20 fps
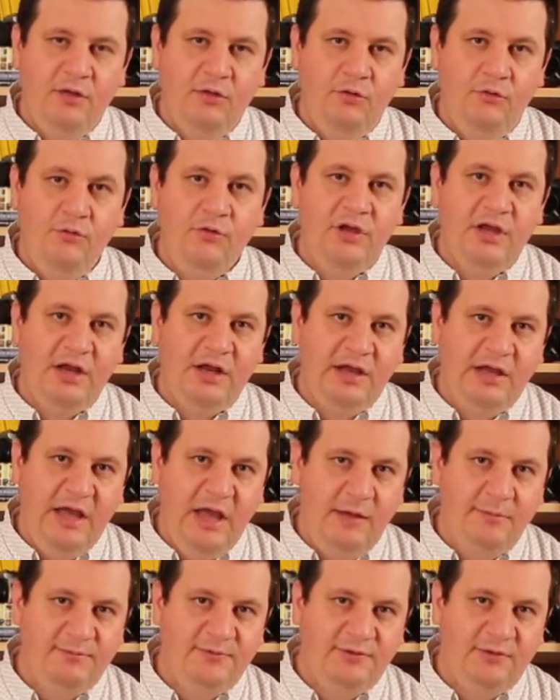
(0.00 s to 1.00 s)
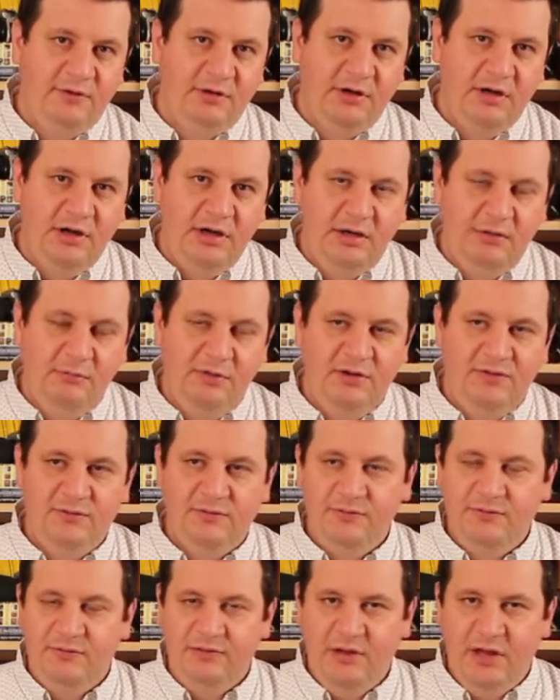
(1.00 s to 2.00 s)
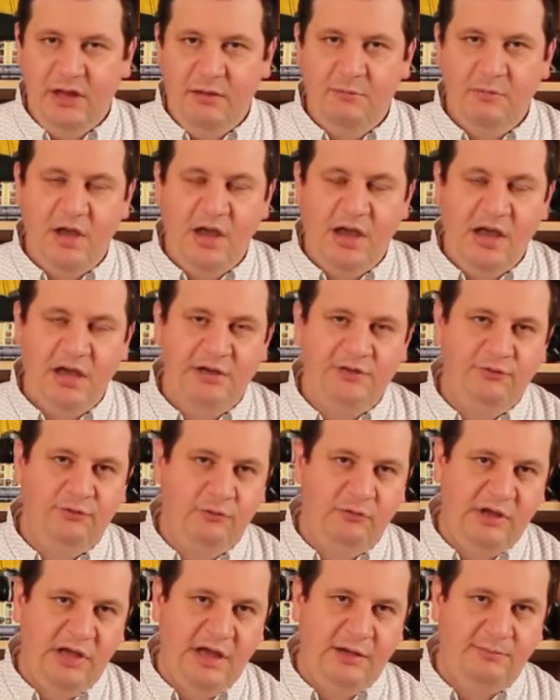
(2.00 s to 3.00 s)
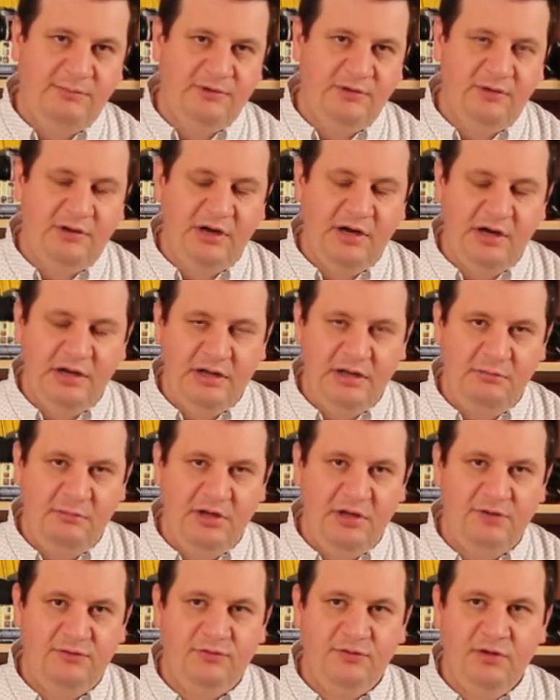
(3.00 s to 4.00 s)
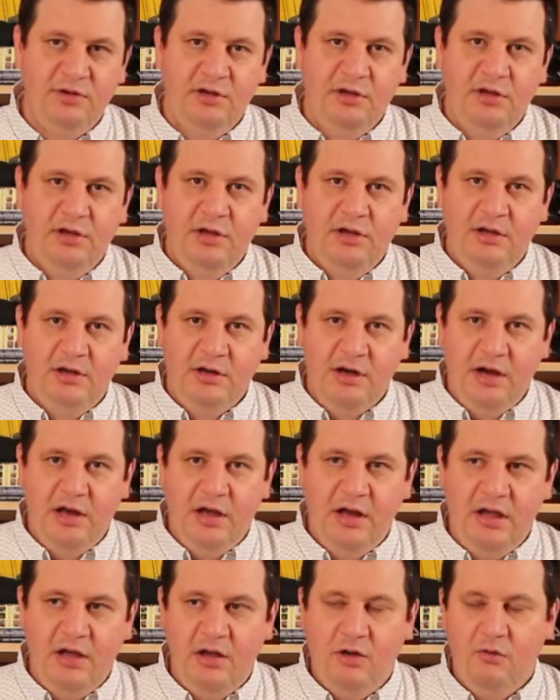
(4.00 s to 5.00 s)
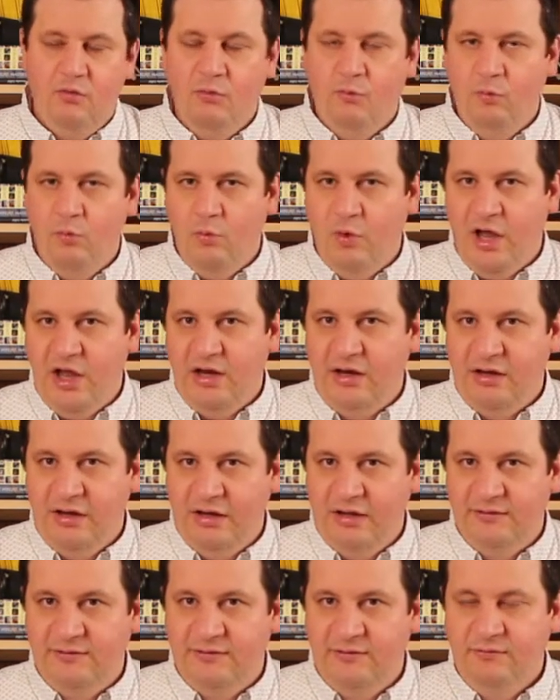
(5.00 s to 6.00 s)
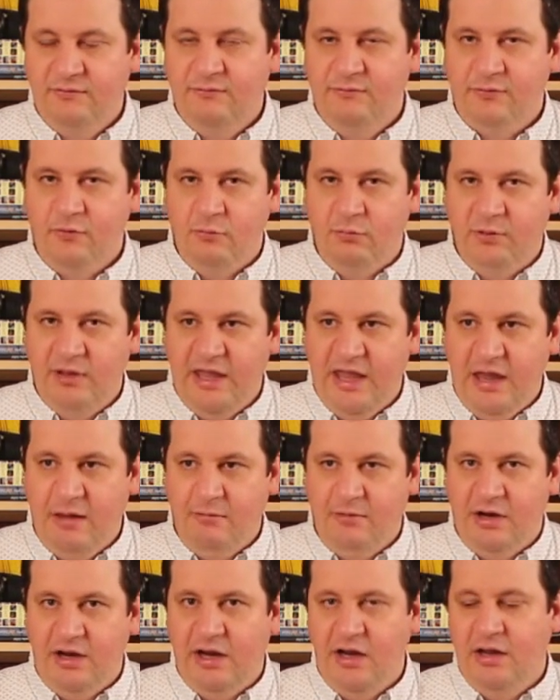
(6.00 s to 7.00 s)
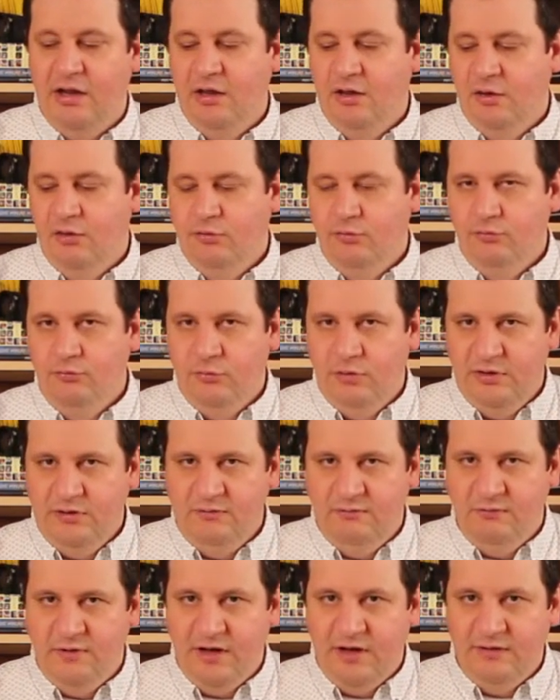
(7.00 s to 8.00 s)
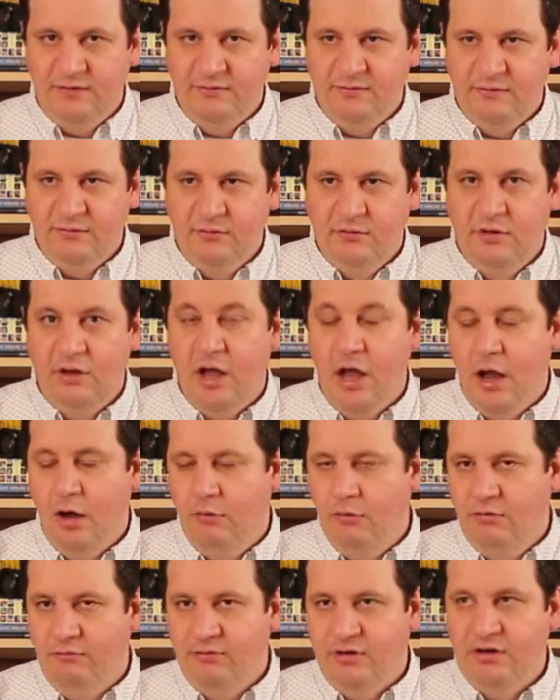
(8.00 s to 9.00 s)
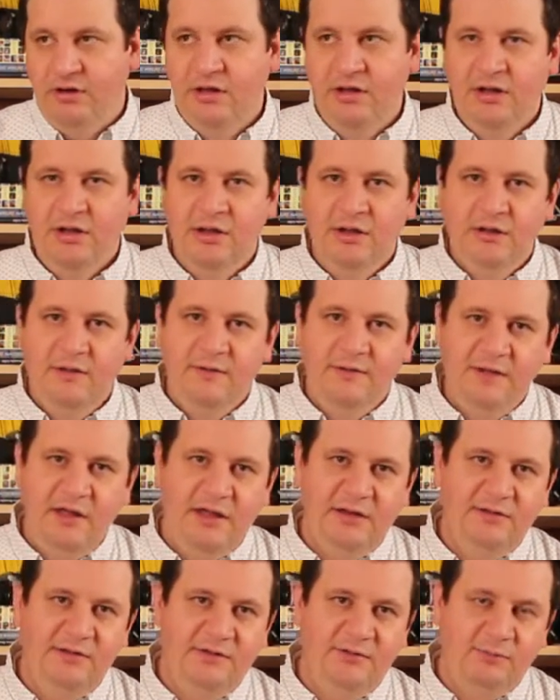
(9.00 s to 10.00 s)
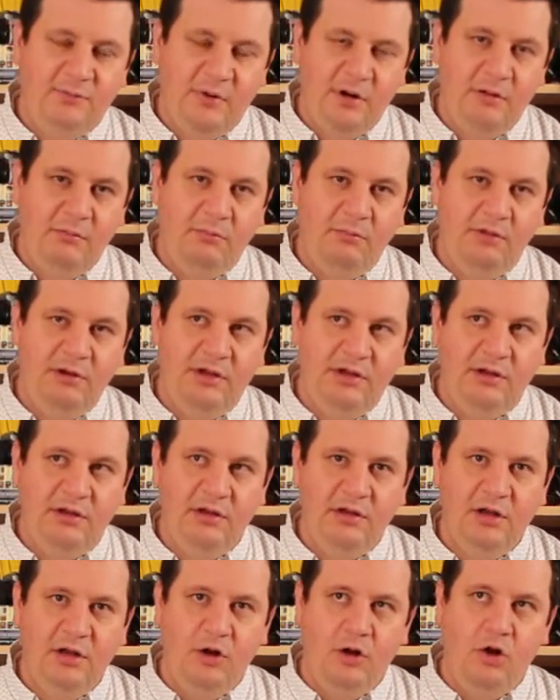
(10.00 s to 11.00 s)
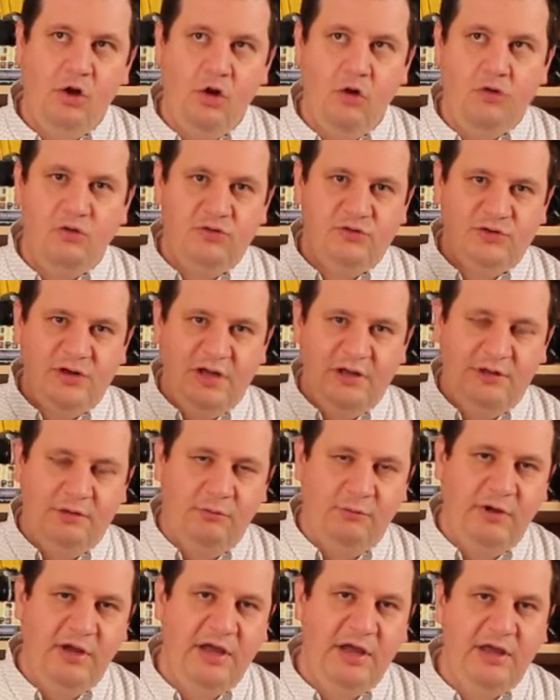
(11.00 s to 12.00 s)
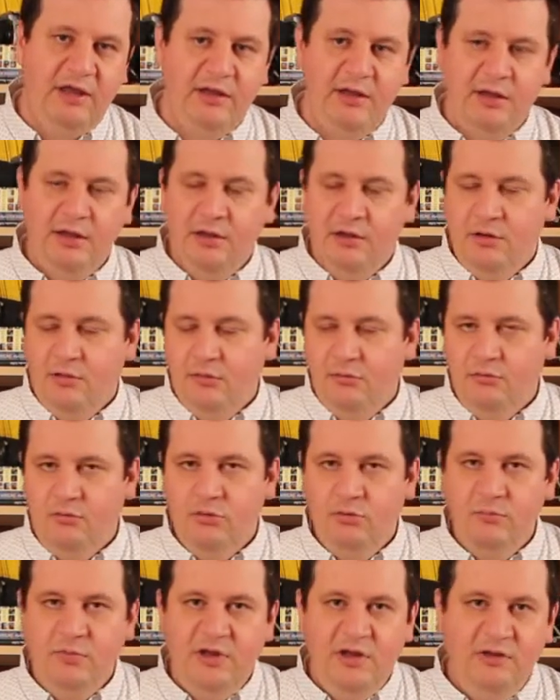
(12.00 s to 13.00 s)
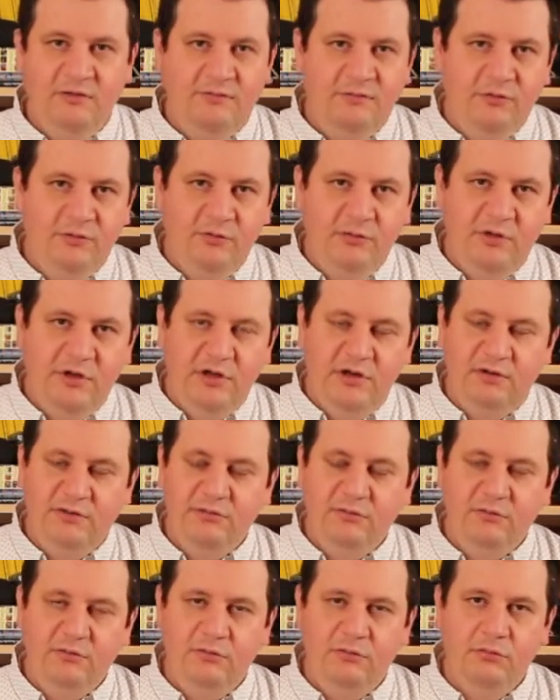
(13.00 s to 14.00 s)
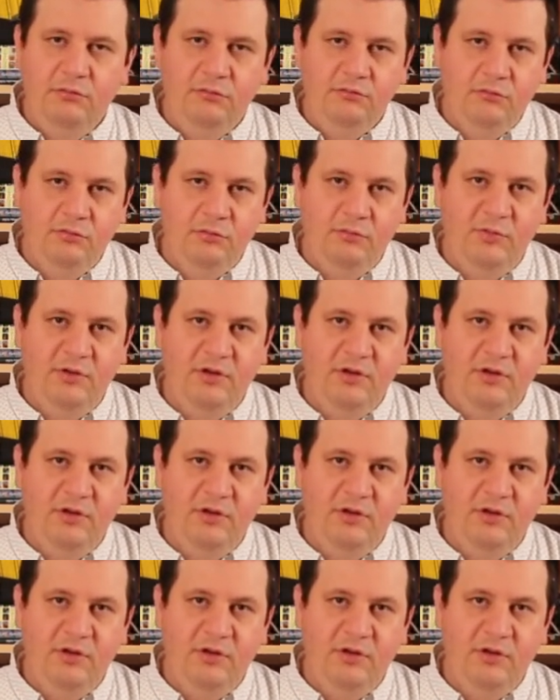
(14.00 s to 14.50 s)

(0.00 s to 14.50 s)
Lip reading: You can capture an image same as you capture an image right now wireless from camera to a device. However, that is probably a long shot away, could be in few years, could